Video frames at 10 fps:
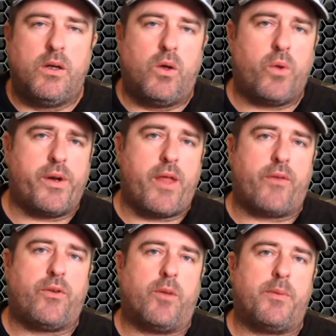On
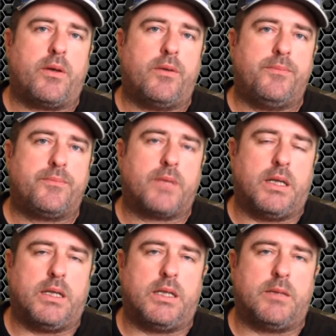another topic,
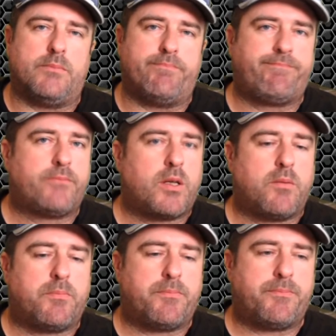I
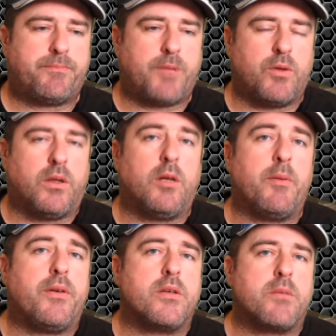was a little
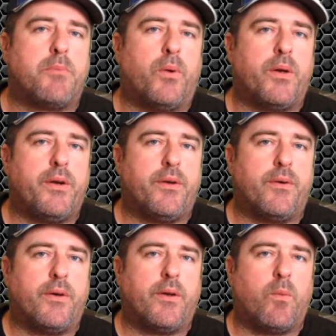bit disappointed
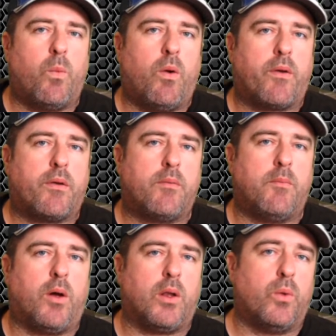on what
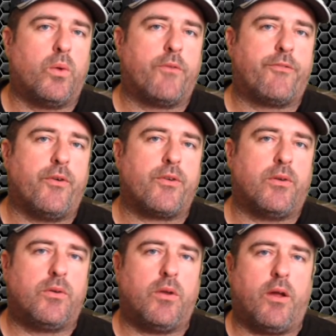my lawn first
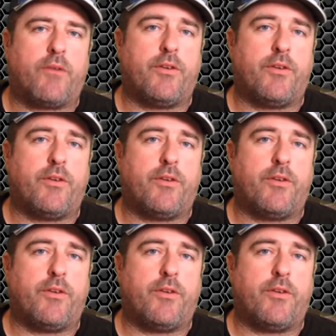looked like for the